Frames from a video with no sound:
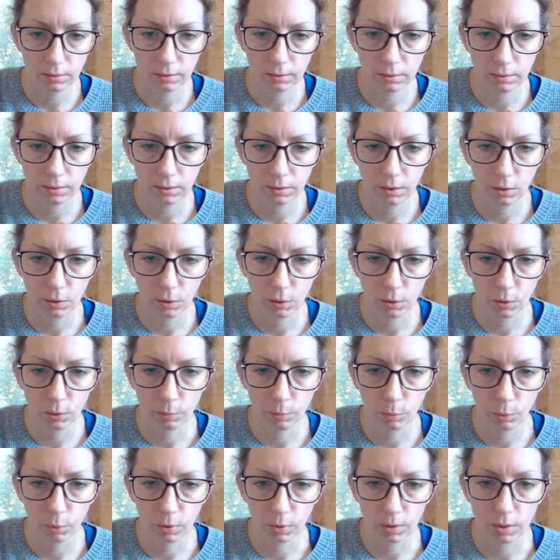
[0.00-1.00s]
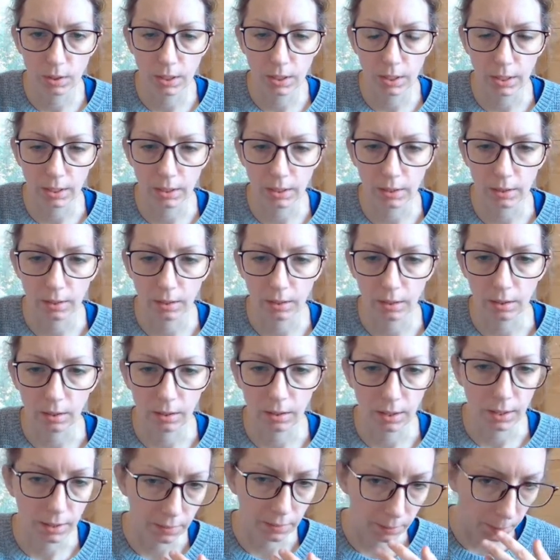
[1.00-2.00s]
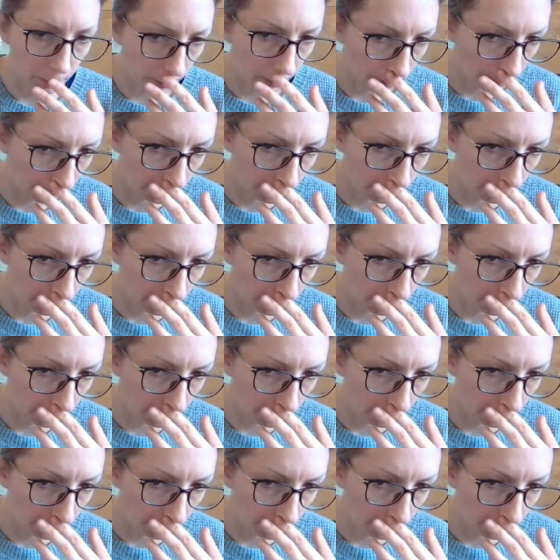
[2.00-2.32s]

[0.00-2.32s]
No more tile there either.